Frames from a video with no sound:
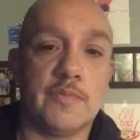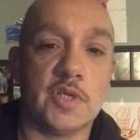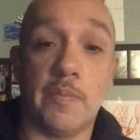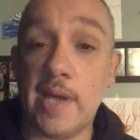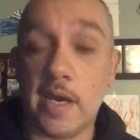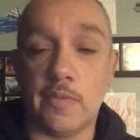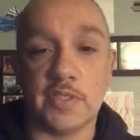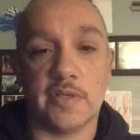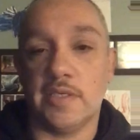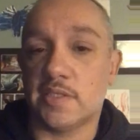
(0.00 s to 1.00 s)
compatible,
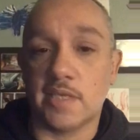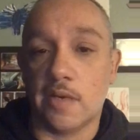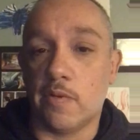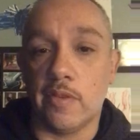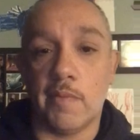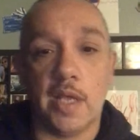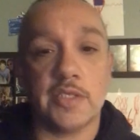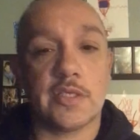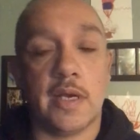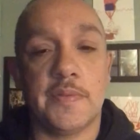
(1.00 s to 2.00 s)
so I just stick it in one of the Molly
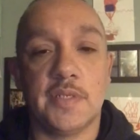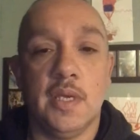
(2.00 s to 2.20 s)
straps.